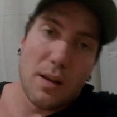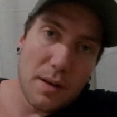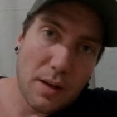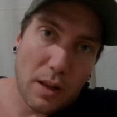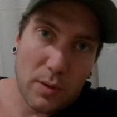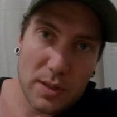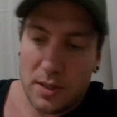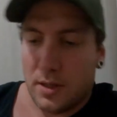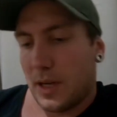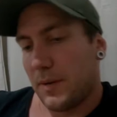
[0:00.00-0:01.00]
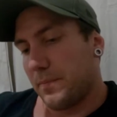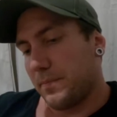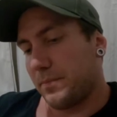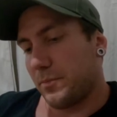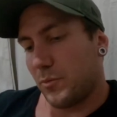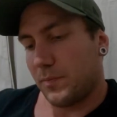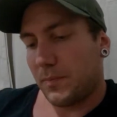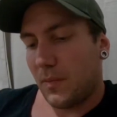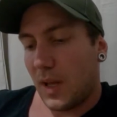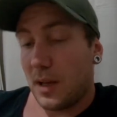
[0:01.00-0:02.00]
Another one turned up.
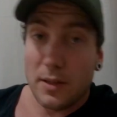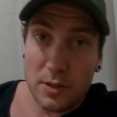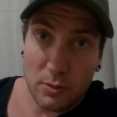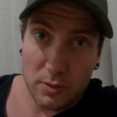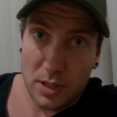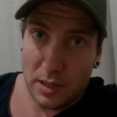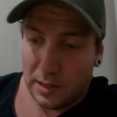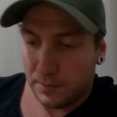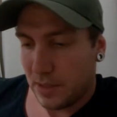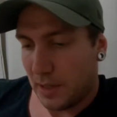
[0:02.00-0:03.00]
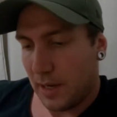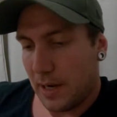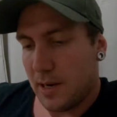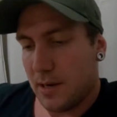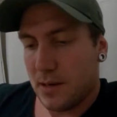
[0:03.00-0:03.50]
It's all turning up today.